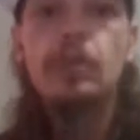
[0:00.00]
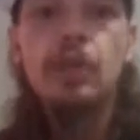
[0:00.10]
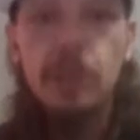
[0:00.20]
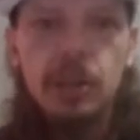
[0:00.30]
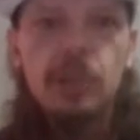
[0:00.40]

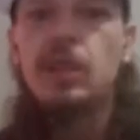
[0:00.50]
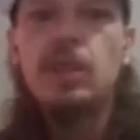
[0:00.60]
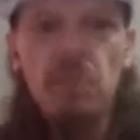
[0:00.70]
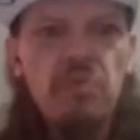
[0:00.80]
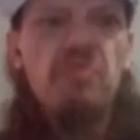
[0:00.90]
viciously
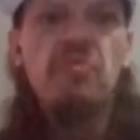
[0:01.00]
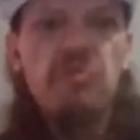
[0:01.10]
to be up in the